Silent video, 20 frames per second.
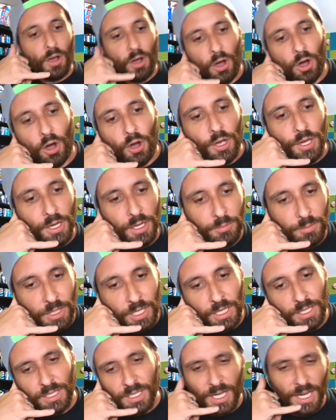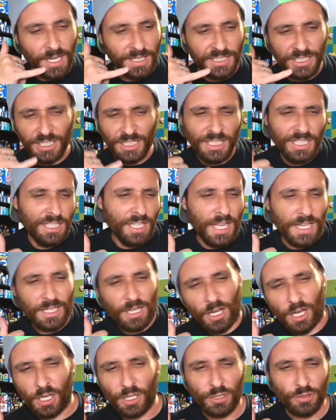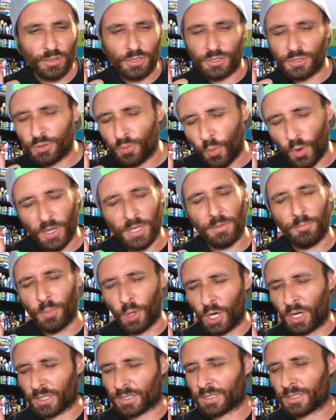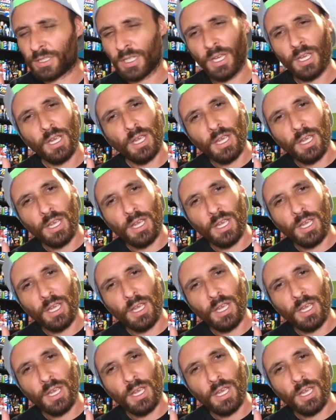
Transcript: "Oh, hey, man, yeah, I just need, like, $120.